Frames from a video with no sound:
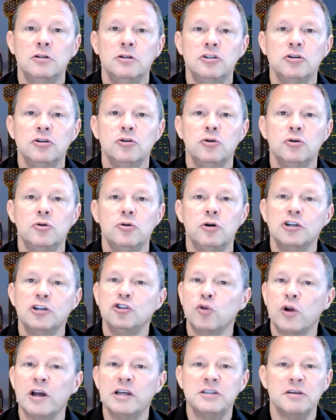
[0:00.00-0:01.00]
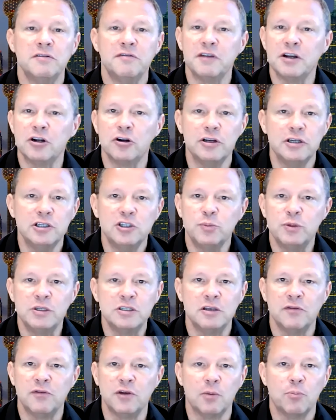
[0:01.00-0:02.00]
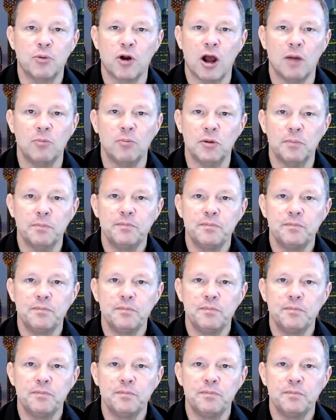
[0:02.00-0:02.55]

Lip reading: to address a very specific problem.